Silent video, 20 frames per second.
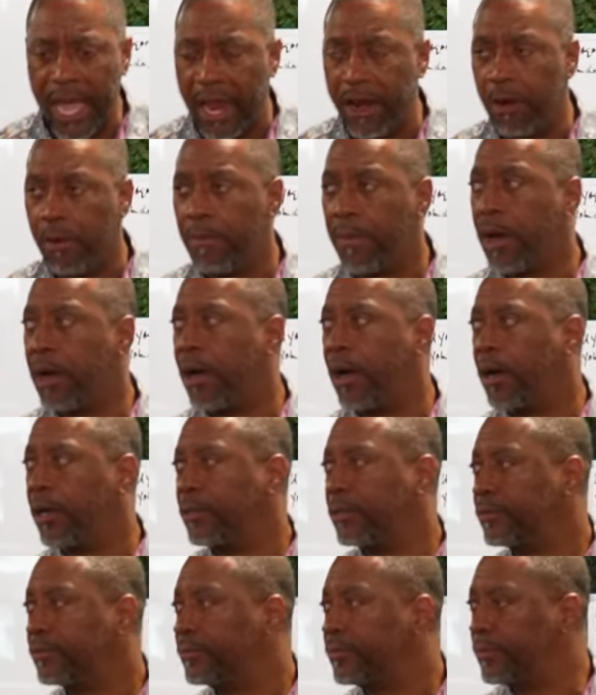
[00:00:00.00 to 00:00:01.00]
no mark.
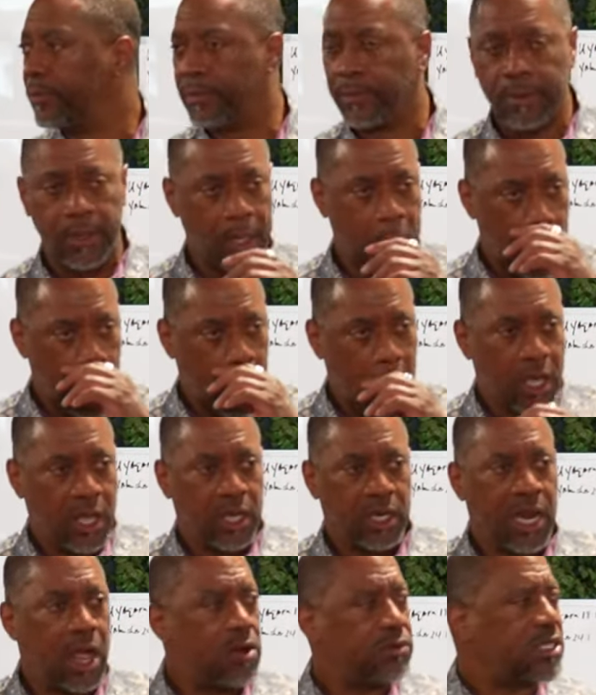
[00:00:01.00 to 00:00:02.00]

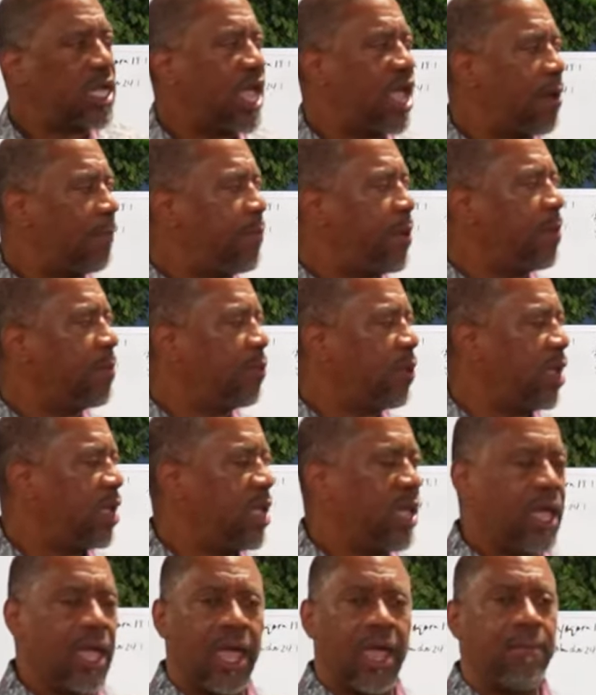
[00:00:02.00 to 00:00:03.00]
They don't just have people,
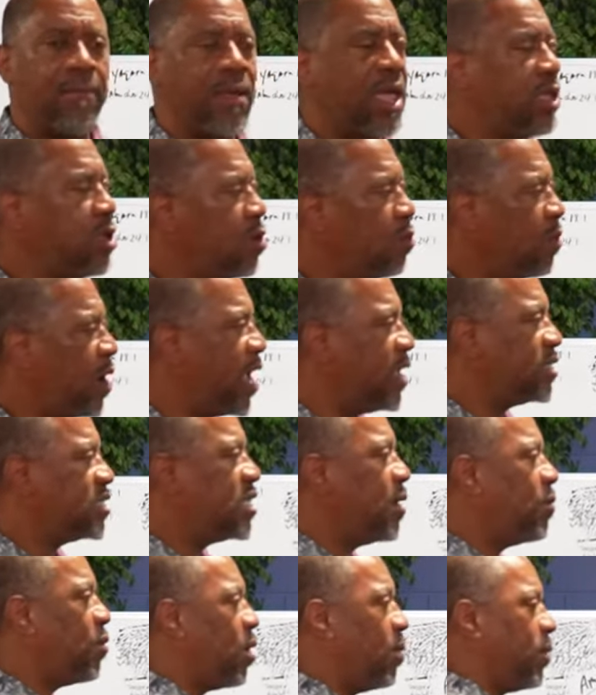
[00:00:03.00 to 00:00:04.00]
if me and you ready?
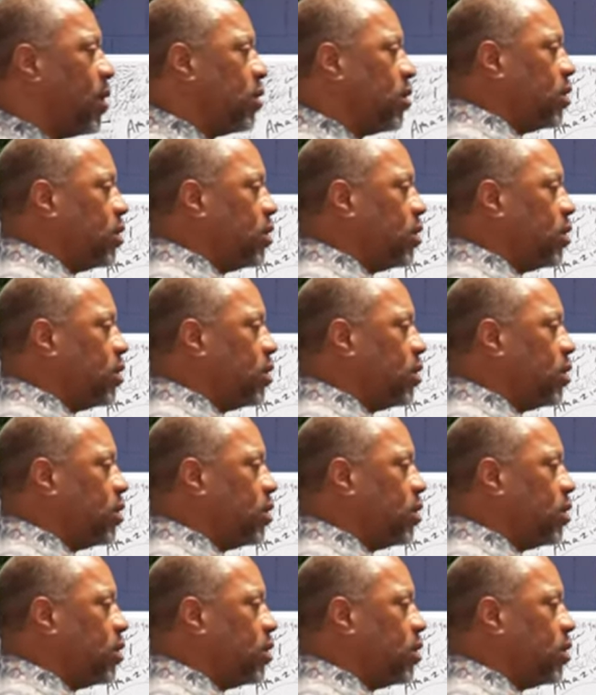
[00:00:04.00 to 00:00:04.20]
Tip, what we're going to